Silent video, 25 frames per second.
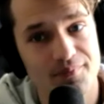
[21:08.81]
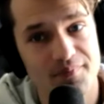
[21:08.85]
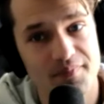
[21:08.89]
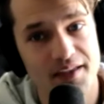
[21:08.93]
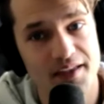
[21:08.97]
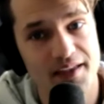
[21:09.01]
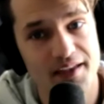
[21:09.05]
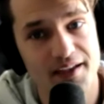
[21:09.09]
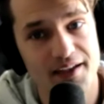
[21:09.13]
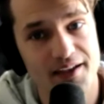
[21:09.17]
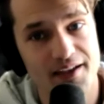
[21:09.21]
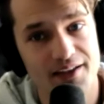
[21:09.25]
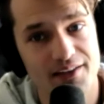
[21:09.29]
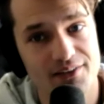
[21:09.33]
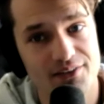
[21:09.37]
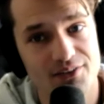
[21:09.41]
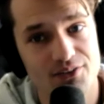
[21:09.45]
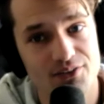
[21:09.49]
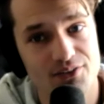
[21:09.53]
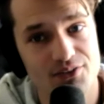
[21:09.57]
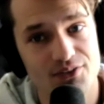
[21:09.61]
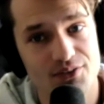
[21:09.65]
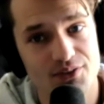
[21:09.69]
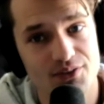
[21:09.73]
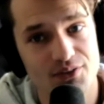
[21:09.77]
and
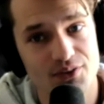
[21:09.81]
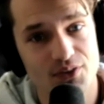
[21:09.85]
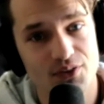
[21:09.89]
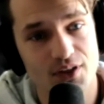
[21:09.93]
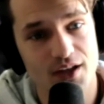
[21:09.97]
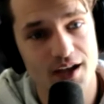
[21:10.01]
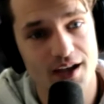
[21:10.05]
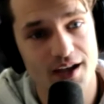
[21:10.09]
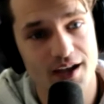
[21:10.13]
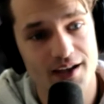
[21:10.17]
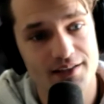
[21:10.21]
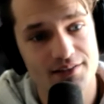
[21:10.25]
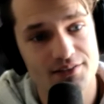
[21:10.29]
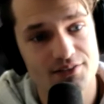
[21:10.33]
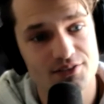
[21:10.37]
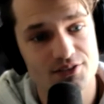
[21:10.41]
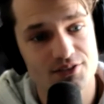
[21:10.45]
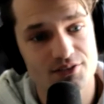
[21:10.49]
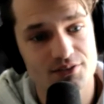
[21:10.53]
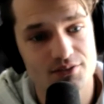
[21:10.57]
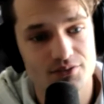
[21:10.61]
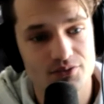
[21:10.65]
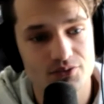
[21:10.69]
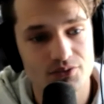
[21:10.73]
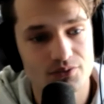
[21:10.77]
that
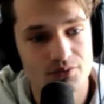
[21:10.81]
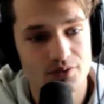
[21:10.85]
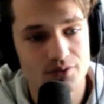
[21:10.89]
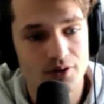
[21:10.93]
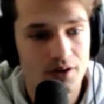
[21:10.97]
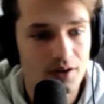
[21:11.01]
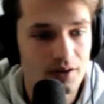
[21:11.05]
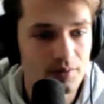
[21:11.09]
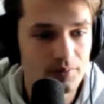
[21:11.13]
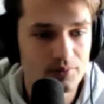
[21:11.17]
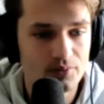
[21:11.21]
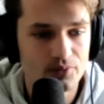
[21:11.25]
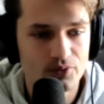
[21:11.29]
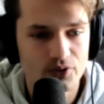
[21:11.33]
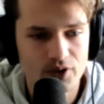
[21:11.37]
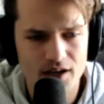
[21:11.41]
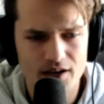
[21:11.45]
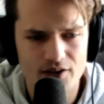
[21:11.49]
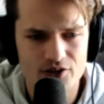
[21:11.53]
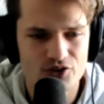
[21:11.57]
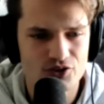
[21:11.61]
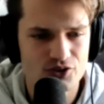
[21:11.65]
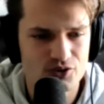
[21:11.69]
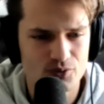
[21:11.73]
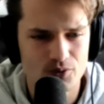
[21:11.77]

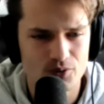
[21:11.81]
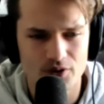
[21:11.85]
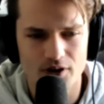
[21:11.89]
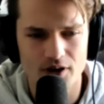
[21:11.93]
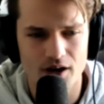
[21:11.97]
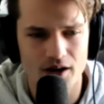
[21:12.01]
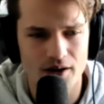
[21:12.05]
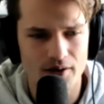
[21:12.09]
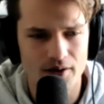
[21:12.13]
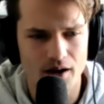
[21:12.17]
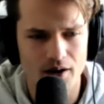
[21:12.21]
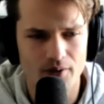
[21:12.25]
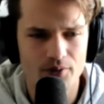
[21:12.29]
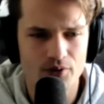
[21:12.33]
I